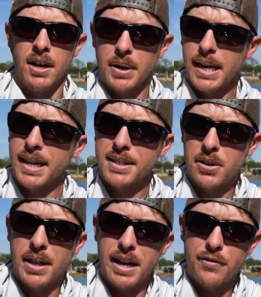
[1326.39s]
Okay, that is
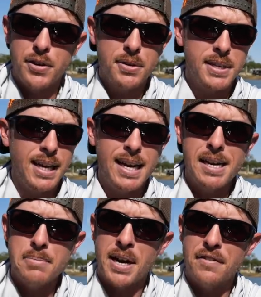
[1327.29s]
all I have for you
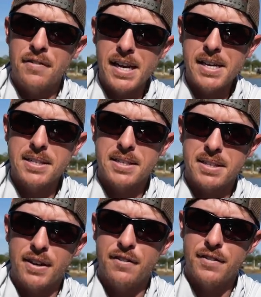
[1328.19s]
today. My
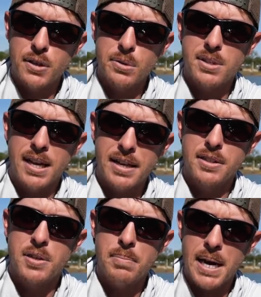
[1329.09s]
face feels like
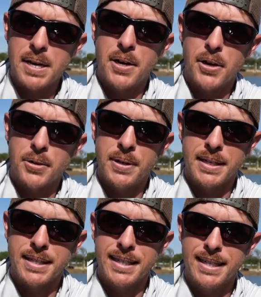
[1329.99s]
a tomato,
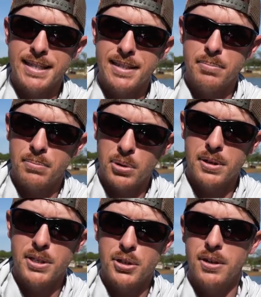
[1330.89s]
and I'm
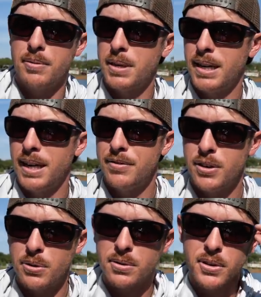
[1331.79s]
pretty sure I'm gonna have
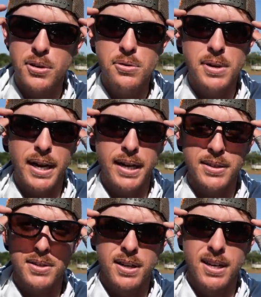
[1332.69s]
the old coon
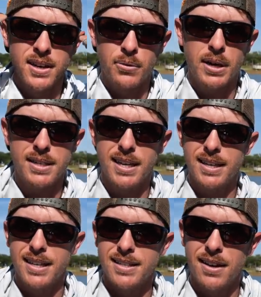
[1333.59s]
eyes when I
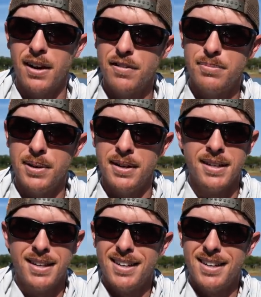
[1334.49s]
take these off, but